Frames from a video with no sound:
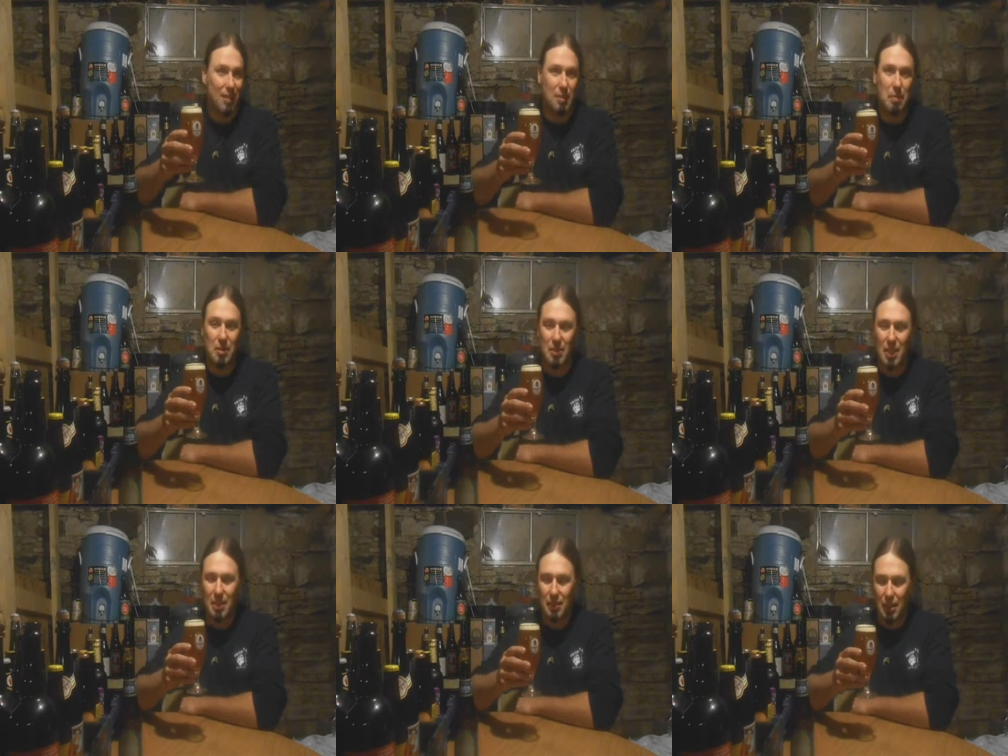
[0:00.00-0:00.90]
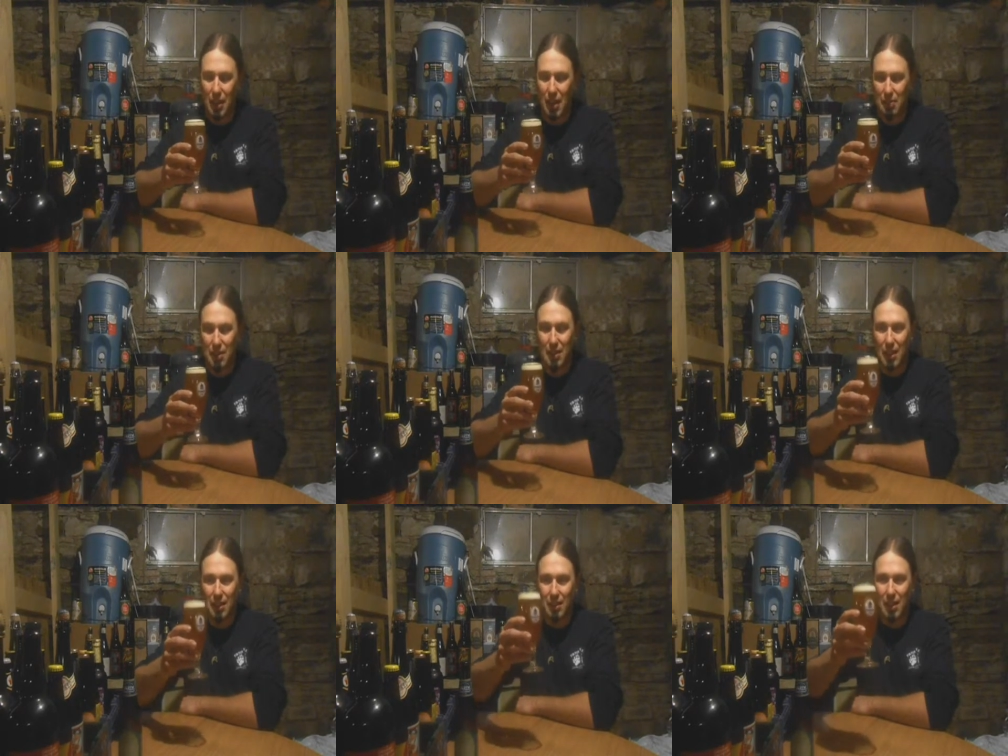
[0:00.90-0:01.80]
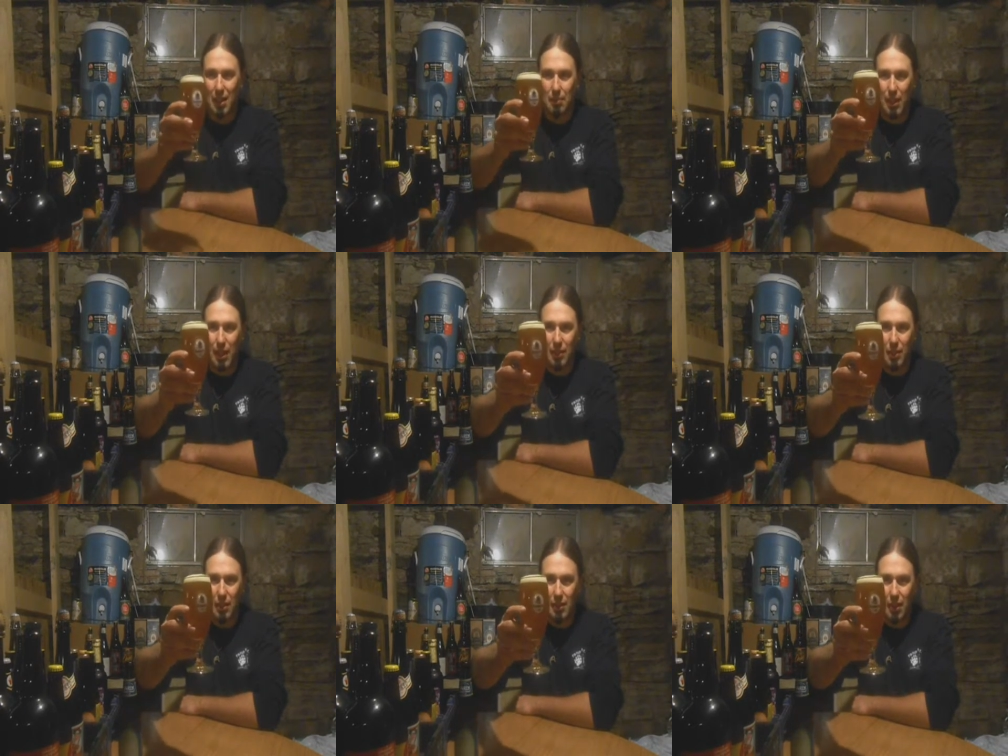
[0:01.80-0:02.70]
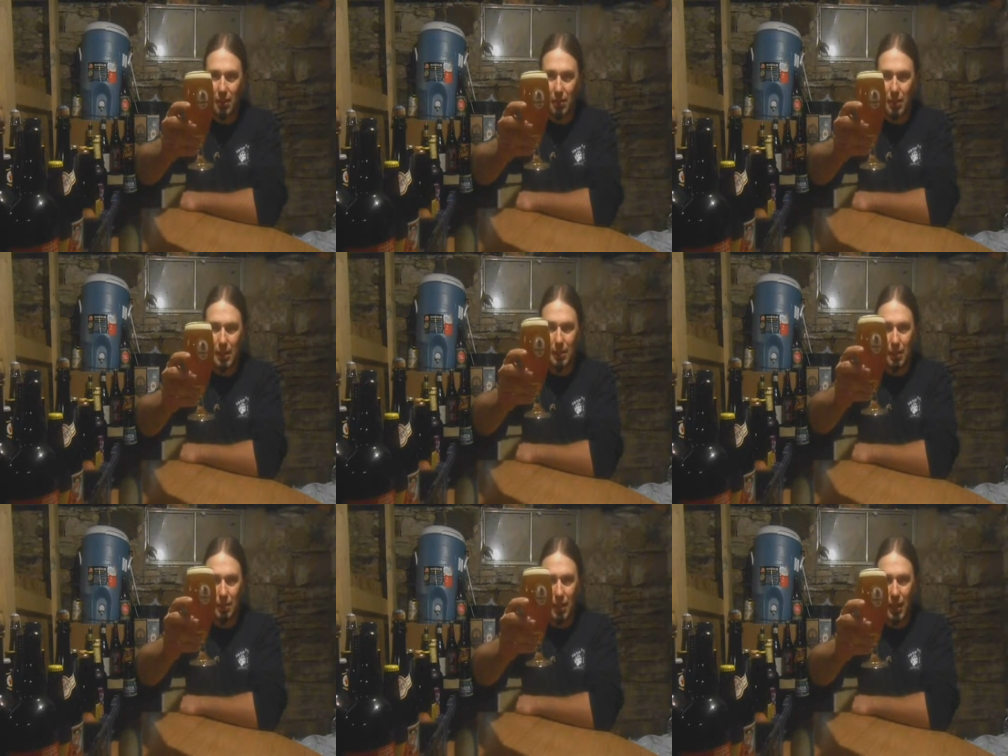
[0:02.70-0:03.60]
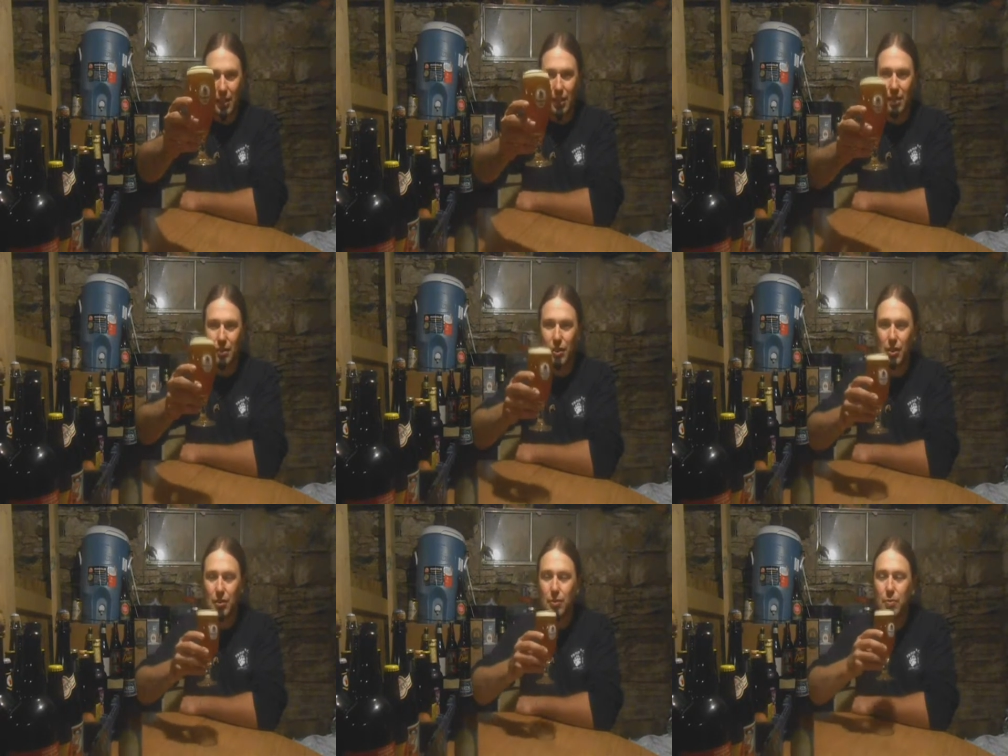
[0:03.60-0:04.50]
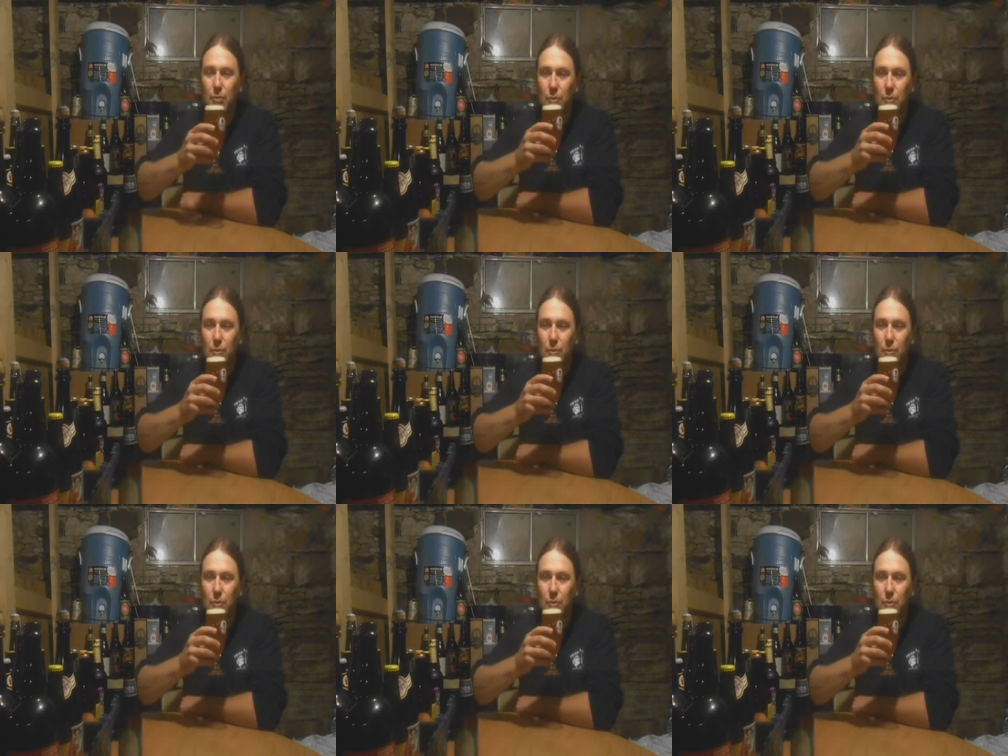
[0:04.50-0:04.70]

It smells nicely hopped, nicely hopped. That's gone down a little bit. I'm gonna get into this. Cheers.